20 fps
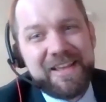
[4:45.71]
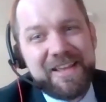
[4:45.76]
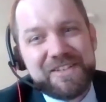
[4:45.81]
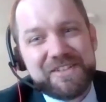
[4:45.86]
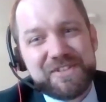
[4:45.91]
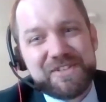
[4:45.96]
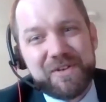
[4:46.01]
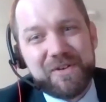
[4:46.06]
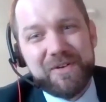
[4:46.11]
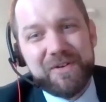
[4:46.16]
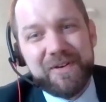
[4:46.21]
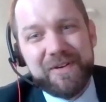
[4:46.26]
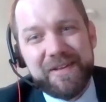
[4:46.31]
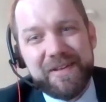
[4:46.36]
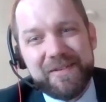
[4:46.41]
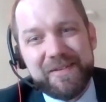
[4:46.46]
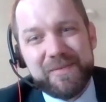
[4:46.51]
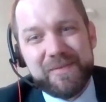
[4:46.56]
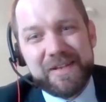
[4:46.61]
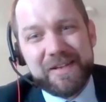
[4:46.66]
So,
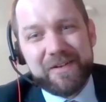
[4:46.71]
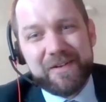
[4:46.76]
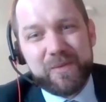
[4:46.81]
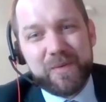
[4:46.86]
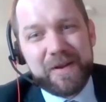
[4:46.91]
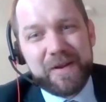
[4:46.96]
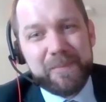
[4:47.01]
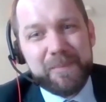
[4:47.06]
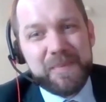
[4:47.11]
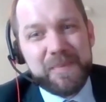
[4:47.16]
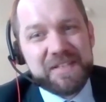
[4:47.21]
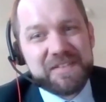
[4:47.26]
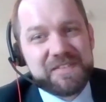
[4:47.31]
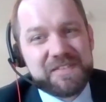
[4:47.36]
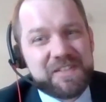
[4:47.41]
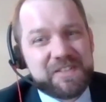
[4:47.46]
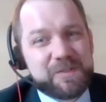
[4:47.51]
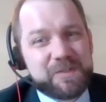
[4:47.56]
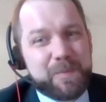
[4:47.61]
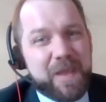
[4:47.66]
when a
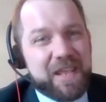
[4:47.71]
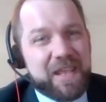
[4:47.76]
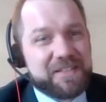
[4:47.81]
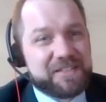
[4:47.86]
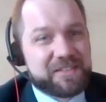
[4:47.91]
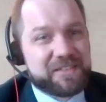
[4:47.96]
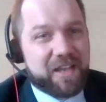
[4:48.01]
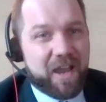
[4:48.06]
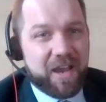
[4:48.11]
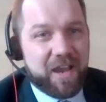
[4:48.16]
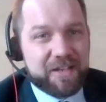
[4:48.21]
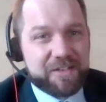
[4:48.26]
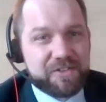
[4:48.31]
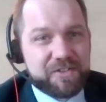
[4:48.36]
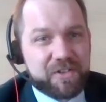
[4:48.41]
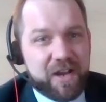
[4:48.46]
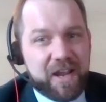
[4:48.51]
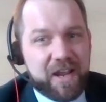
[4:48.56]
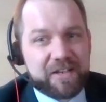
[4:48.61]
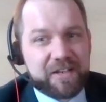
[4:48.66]
business pays
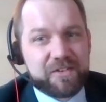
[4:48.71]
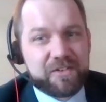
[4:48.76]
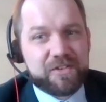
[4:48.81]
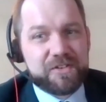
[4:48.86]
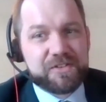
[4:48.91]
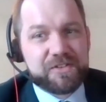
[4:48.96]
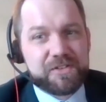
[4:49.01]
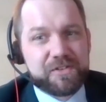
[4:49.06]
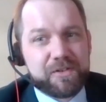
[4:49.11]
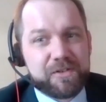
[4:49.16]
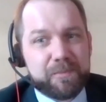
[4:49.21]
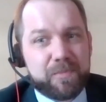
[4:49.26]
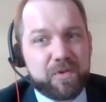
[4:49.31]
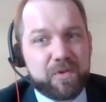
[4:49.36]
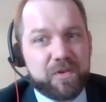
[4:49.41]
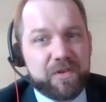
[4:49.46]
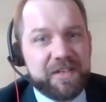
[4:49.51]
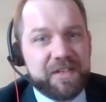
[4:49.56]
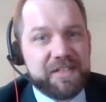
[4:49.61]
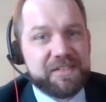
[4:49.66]
contractors or
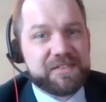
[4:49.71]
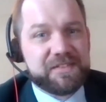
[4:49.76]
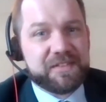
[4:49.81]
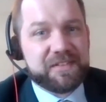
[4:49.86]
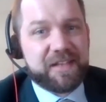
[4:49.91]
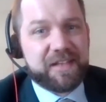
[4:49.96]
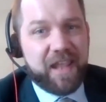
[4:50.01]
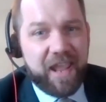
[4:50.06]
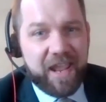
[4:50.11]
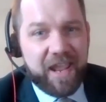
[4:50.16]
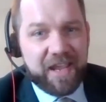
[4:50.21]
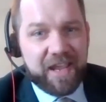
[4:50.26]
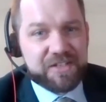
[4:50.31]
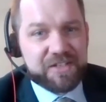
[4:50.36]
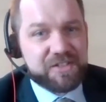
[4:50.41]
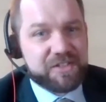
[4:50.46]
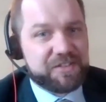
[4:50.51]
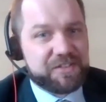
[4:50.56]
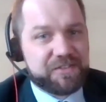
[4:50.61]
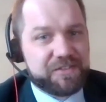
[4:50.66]
employees in
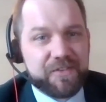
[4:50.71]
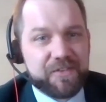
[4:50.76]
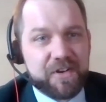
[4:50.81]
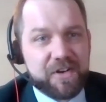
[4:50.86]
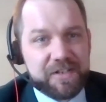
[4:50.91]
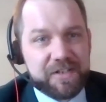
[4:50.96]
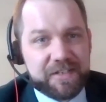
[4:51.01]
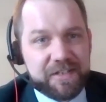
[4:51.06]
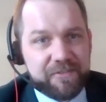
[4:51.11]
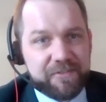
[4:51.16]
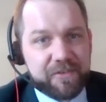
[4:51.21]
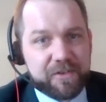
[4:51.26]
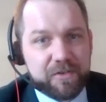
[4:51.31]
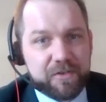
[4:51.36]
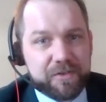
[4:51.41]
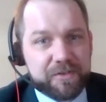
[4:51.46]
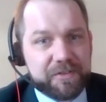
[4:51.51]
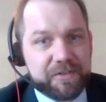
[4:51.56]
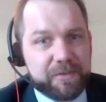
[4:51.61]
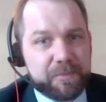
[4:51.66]
cash, it's very
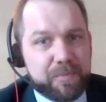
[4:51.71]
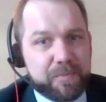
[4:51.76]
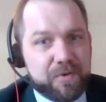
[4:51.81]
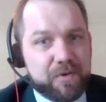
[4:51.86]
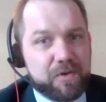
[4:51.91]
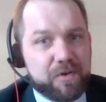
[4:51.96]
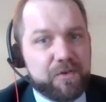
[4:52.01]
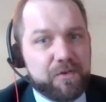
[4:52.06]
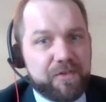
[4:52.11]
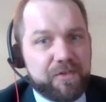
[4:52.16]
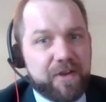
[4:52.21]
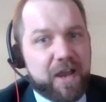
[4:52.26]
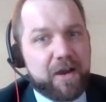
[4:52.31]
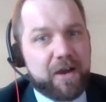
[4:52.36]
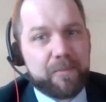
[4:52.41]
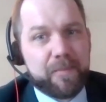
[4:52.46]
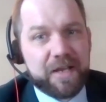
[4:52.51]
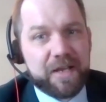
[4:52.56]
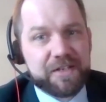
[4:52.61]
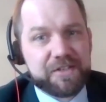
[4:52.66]
difficult to prove
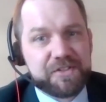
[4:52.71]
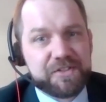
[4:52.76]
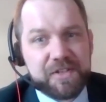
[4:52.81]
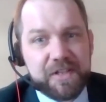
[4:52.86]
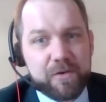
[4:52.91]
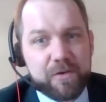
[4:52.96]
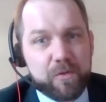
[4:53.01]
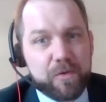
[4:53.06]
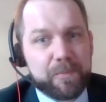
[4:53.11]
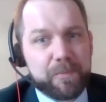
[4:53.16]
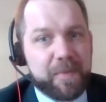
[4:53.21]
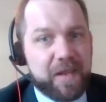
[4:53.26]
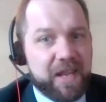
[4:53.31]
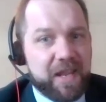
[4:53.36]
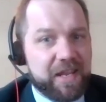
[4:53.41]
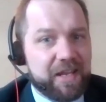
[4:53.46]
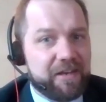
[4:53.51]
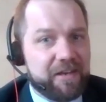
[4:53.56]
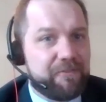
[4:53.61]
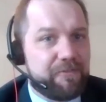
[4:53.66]
how much they were
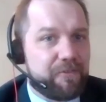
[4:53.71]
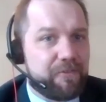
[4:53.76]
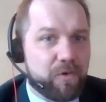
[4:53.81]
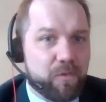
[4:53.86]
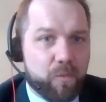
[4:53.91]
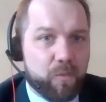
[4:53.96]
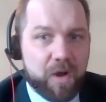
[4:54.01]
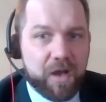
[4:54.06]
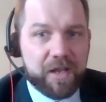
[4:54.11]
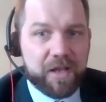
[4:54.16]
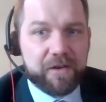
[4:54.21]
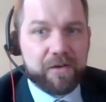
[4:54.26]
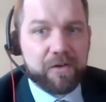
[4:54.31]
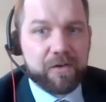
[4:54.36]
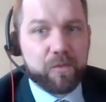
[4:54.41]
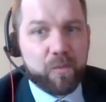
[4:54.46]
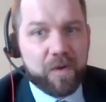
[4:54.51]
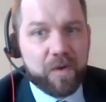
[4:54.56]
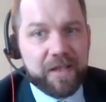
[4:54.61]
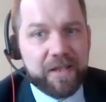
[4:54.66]
paid for what
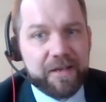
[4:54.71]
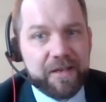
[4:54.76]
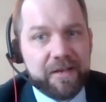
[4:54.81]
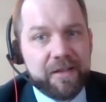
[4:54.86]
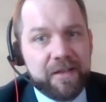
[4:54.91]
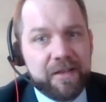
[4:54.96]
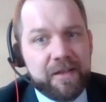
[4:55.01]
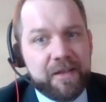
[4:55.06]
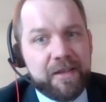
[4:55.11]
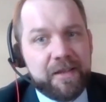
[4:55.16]
or when,